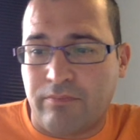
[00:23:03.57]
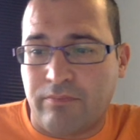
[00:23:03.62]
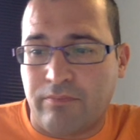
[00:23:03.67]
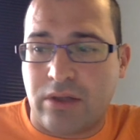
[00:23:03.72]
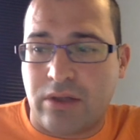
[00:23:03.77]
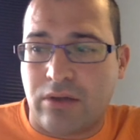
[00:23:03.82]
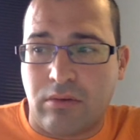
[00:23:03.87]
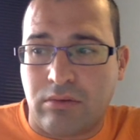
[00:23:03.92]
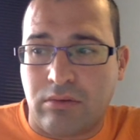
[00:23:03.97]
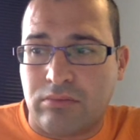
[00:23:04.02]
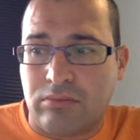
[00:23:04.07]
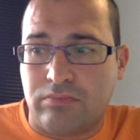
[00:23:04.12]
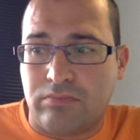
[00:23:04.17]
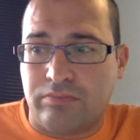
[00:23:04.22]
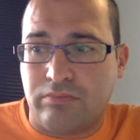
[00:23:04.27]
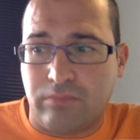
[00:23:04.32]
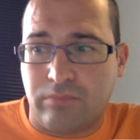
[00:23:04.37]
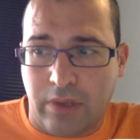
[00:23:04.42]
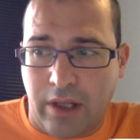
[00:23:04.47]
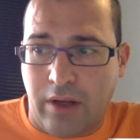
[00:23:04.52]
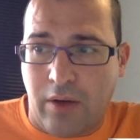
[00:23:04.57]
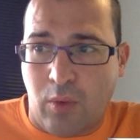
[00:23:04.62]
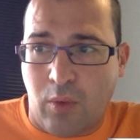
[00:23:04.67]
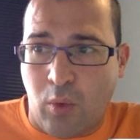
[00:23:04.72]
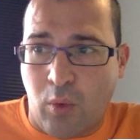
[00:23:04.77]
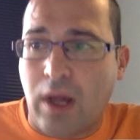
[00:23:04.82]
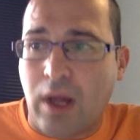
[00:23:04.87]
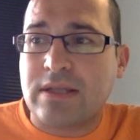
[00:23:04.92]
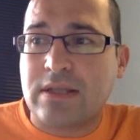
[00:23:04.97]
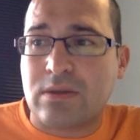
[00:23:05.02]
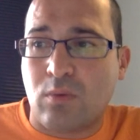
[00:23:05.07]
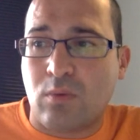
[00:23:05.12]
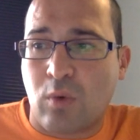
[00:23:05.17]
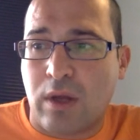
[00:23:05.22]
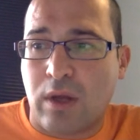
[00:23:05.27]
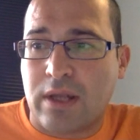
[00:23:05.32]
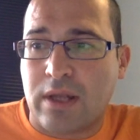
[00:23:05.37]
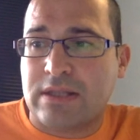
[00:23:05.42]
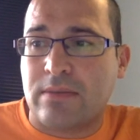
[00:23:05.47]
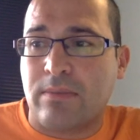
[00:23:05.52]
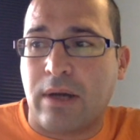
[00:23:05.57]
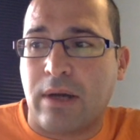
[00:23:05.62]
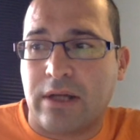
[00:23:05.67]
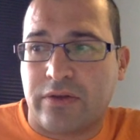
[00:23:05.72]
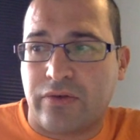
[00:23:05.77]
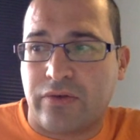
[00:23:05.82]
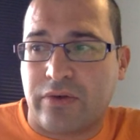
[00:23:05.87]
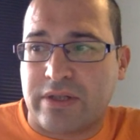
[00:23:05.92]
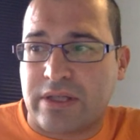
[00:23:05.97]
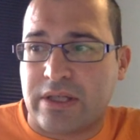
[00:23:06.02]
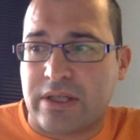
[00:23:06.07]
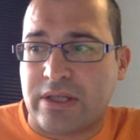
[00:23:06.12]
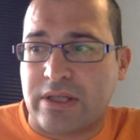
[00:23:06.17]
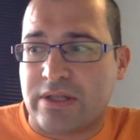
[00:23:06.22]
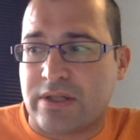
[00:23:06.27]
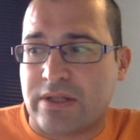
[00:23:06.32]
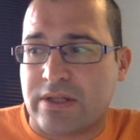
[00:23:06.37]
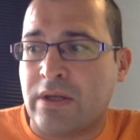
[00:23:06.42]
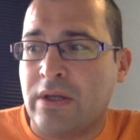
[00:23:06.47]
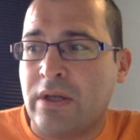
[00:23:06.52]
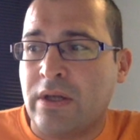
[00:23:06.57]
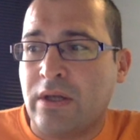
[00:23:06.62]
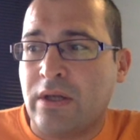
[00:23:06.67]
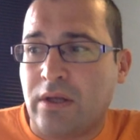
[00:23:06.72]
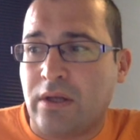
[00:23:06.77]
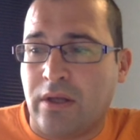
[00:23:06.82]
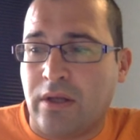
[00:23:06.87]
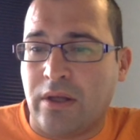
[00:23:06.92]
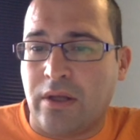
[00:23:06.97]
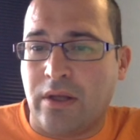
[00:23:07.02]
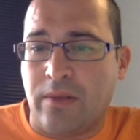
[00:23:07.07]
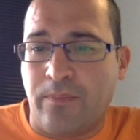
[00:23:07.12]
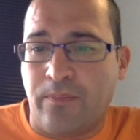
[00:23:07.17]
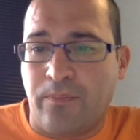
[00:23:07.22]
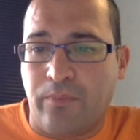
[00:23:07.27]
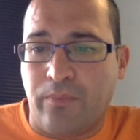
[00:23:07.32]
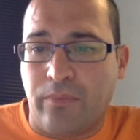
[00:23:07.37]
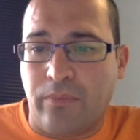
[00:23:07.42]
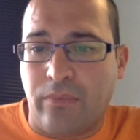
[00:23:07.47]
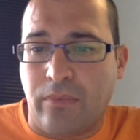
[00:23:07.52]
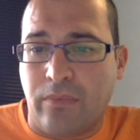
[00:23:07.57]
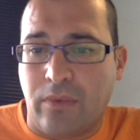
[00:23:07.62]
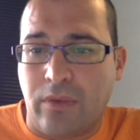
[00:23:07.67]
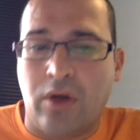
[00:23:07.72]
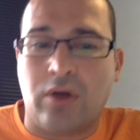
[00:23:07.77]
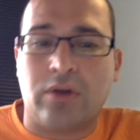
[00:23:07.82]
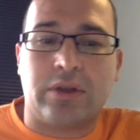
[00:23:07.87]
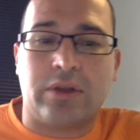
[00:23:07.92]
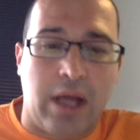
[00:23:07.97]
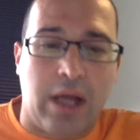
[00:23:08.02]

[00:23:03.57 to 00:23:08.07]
so once the matrix is not